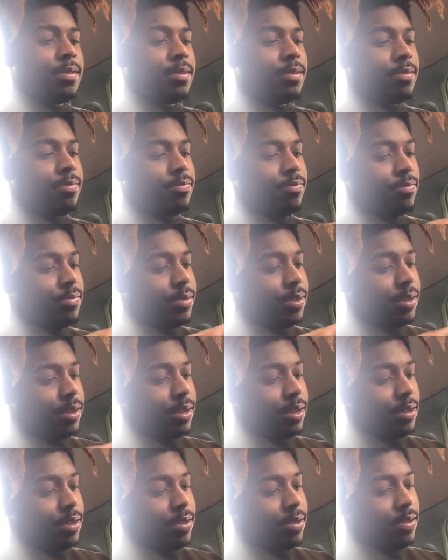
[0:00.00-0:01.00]
But
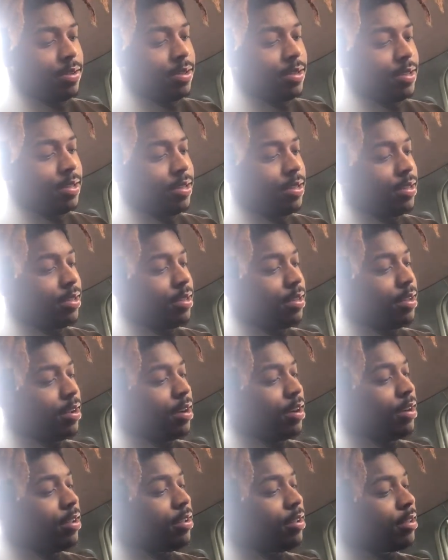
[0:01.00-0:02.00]
yeah,
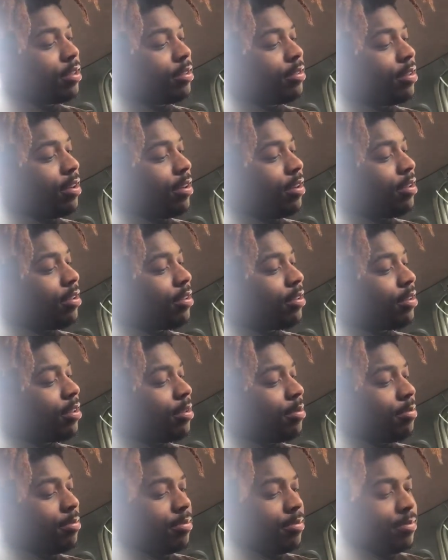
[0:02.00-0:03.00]
it's already hooked up.
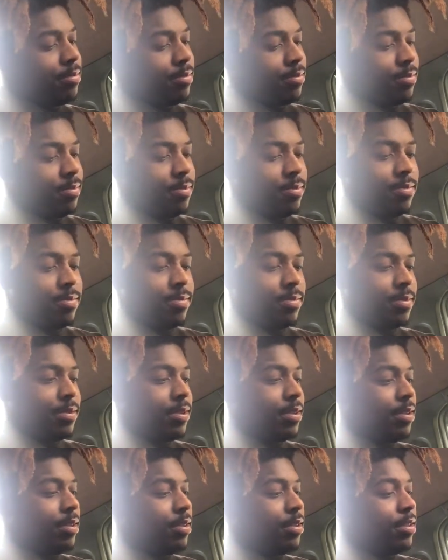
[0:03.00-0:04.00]
It's
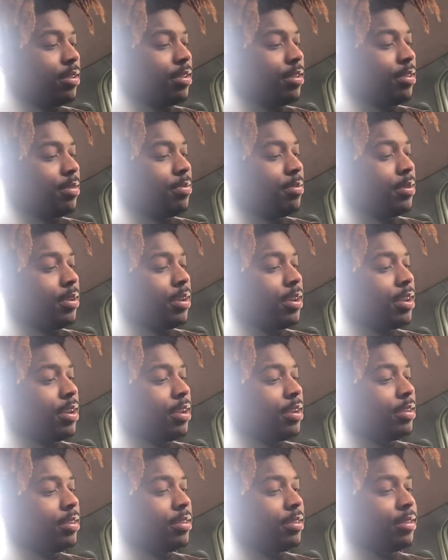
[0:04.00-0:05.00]
pretty
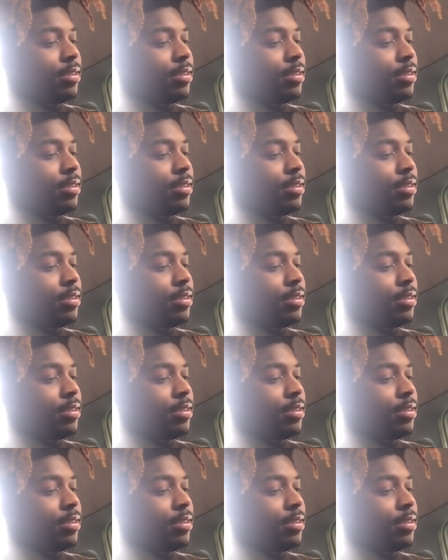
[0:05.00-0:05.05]
nice.